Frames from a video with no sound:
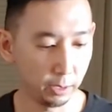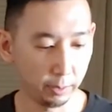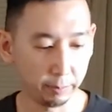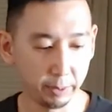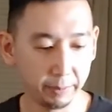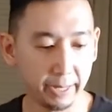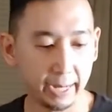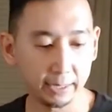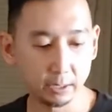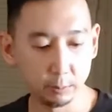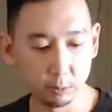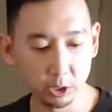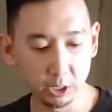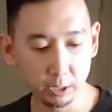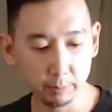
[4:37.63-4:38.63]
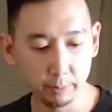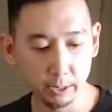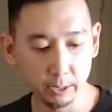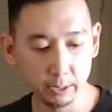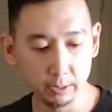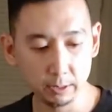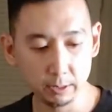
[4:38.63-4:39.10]
maybe add some
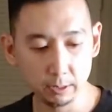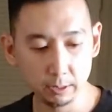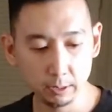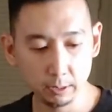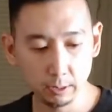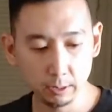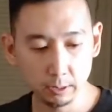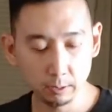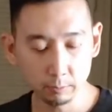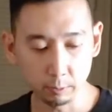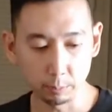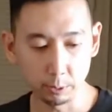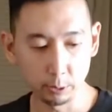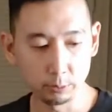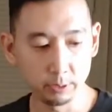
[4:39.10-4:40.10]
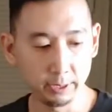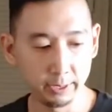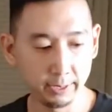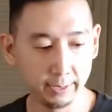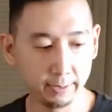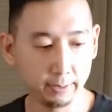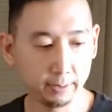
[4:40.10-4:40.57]
chickpeas for
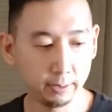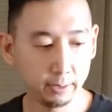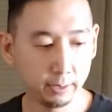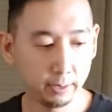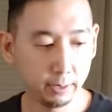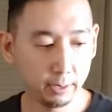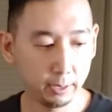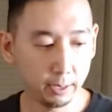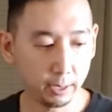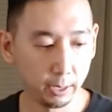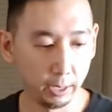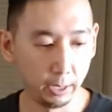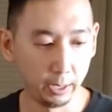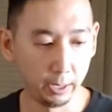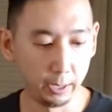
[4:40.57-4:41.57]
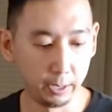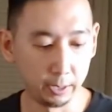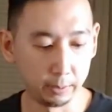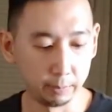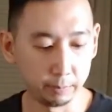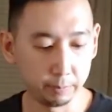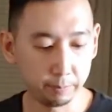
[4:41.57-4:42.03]
protein.
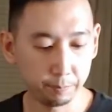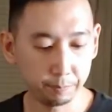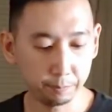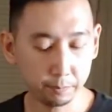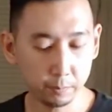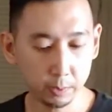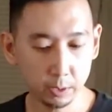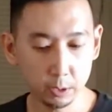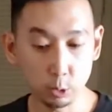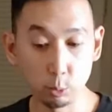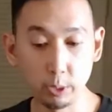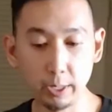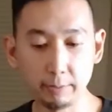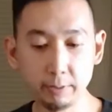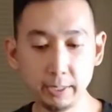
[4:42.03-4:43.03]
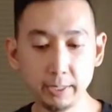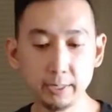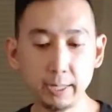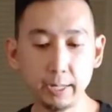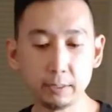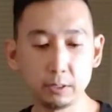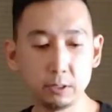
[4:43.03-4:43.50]
So we'll have a nice
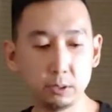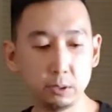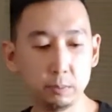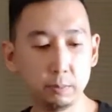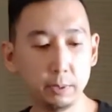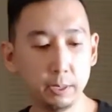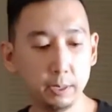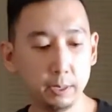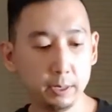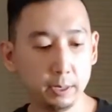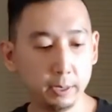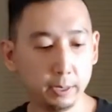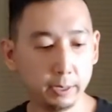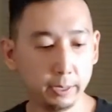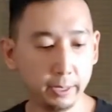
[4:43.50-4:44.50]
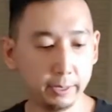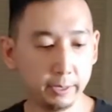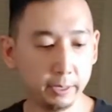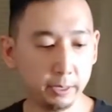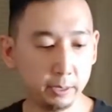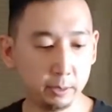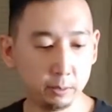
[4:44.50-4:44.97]
hot soup, and
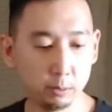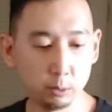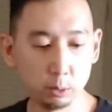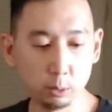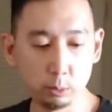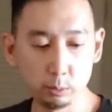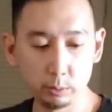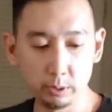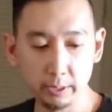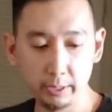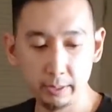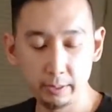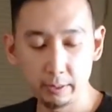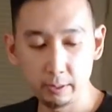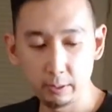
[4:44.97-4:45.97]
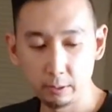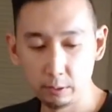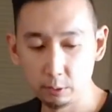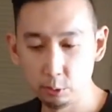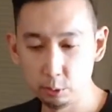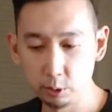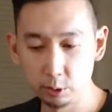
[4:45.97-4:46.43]
then we'll take the
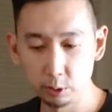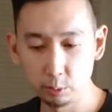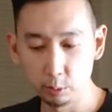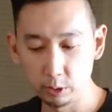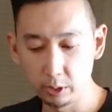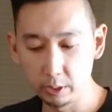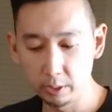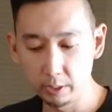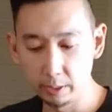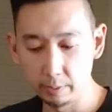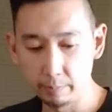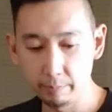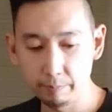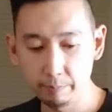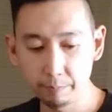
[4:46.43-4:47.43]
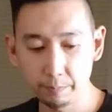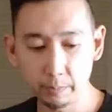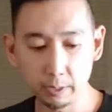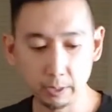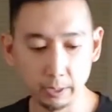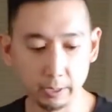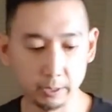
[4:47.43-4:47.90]
noodles, we'll cook them,
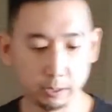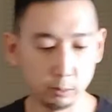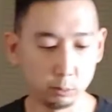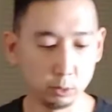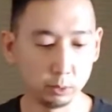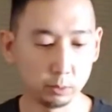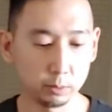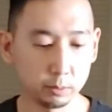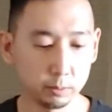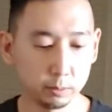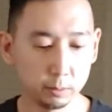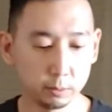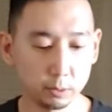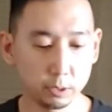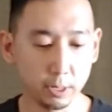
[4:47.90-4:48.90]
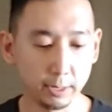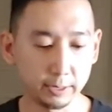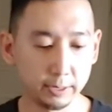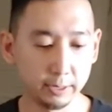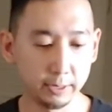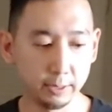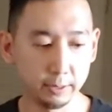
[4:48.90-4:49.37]
and then we'll
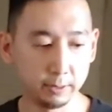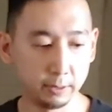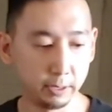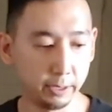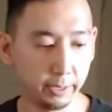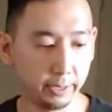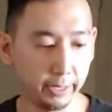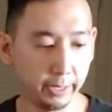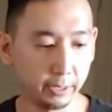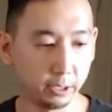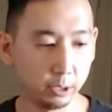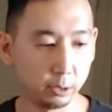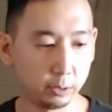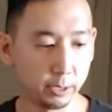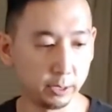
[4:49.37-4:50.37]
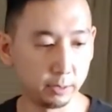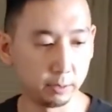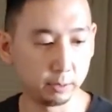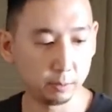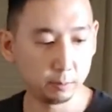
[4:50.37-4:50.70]
toss in an egg yolk and